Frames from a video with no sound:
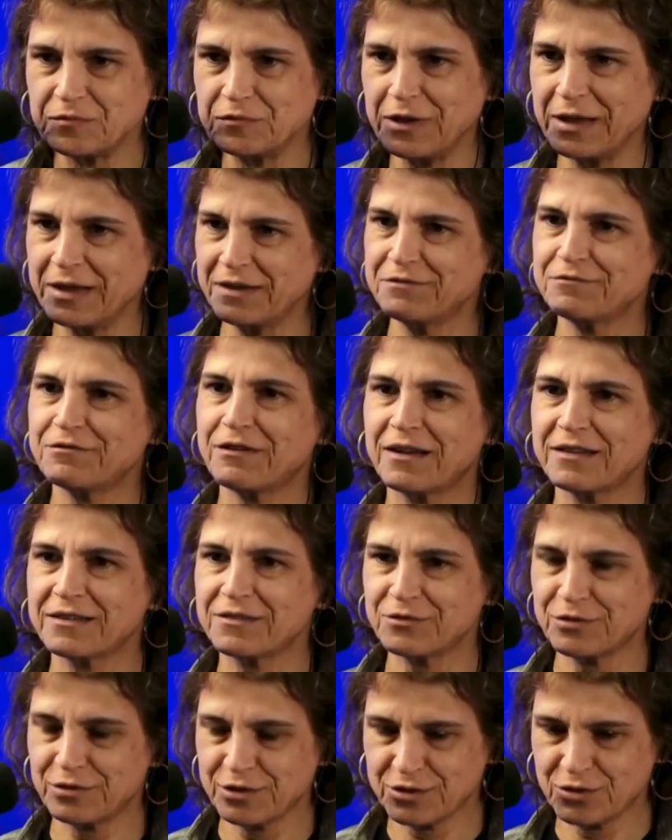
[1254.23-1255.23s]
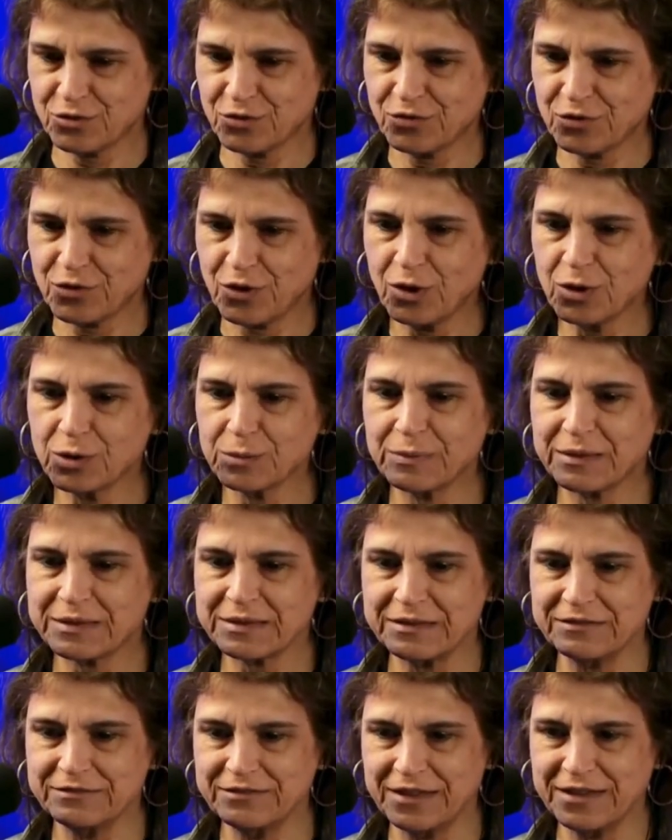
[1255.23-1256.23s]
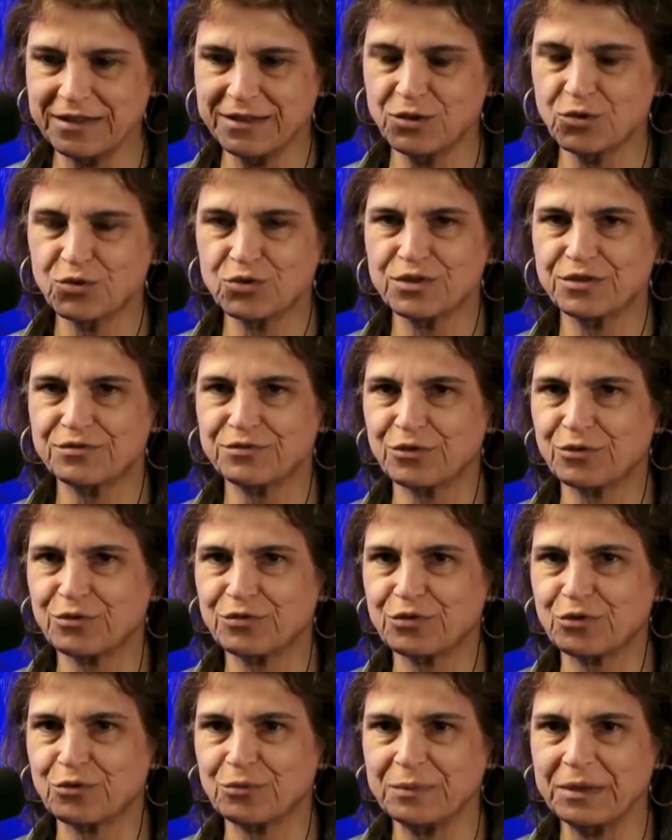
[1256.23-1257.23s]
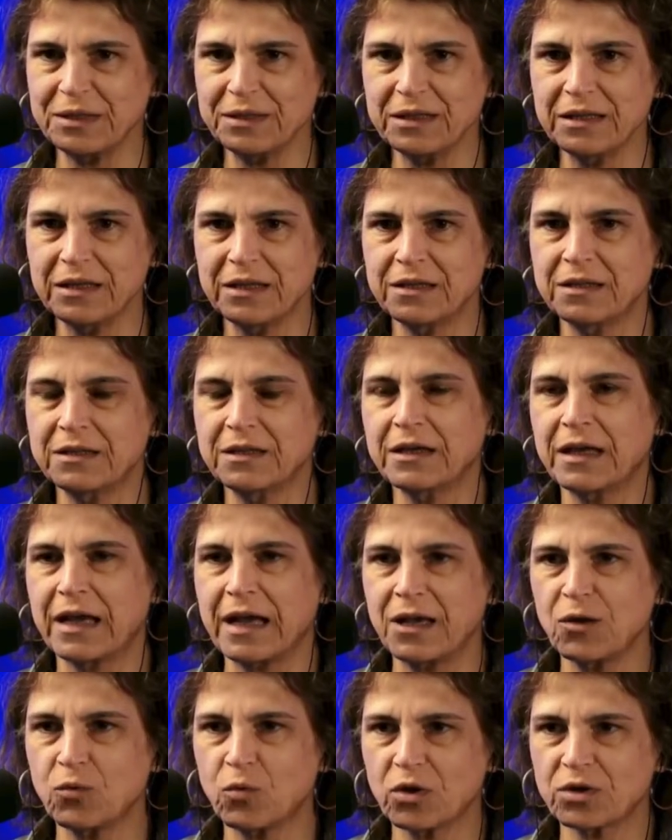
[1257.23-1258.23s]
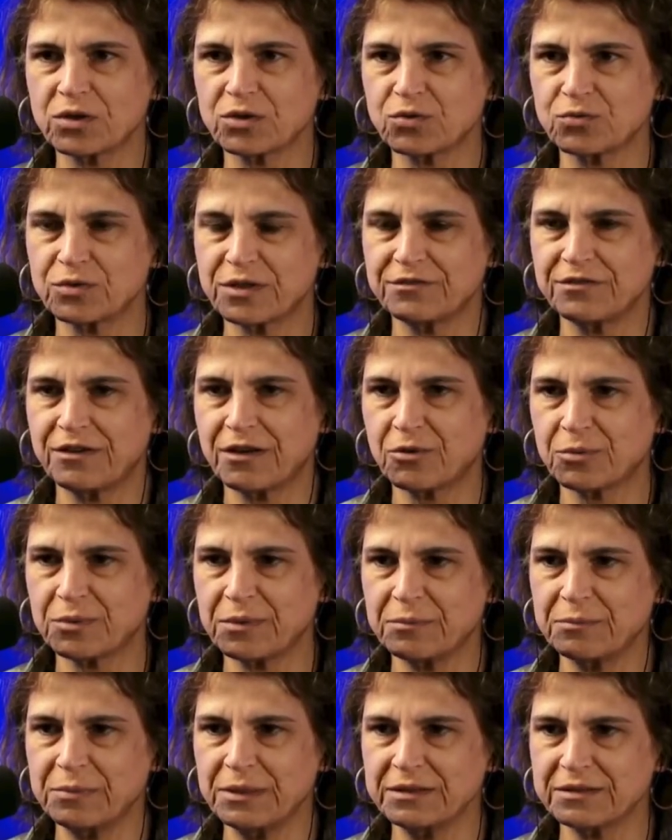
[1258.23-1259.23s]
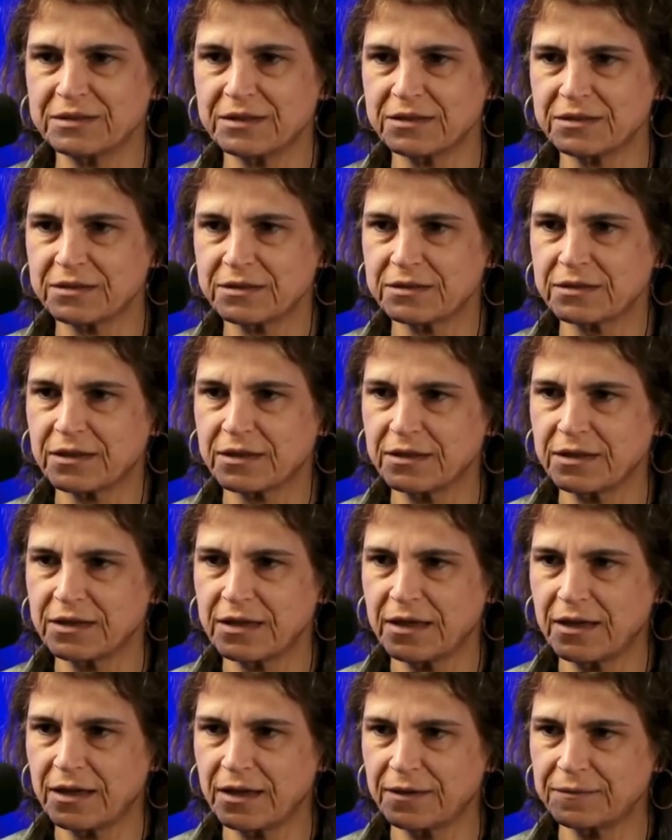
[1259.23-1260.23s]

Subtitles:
very fun, first of all, but very useful for me. I want to develop the business and